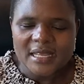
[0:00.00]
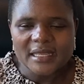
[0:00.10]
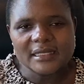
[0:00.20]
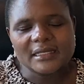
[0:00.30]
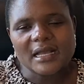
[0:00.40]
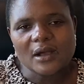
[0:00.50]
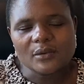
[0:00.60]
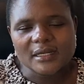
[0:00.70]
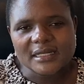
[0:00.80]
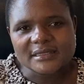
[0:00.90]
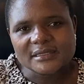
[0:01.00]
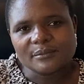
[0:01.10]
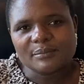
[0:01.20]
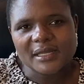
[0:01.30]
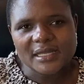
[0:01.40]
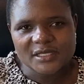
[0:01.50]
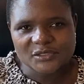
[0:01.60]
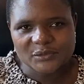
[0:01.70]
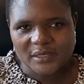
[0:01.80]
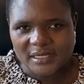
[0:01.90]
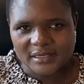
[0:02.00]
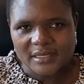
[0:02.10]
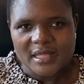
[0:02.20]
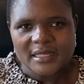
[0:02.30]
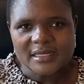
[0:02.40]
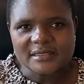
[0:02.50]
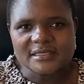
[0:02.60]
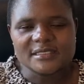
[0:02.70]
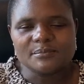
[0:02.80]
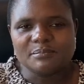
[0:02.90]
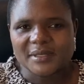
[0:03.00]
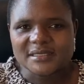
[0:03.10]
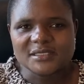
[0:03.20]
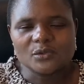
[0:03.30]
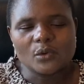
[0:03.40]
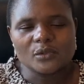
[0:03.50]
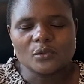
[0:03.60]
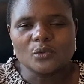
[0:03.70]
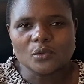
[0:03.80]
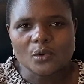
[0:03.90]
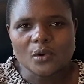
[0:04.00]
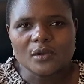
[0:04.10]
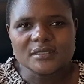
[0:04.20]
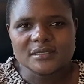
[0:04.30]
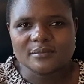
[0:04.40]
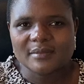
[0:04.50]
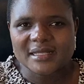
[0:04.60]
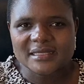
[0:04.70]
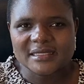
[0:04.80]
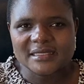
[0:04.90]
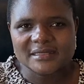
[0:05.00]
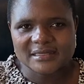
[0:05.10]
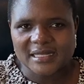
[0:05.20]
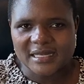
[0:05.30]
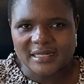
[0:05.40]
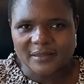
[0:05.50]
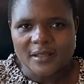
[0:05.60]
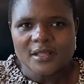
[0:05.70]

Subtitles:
In calculating Pay As You Earn, it is based on gross monthly salary.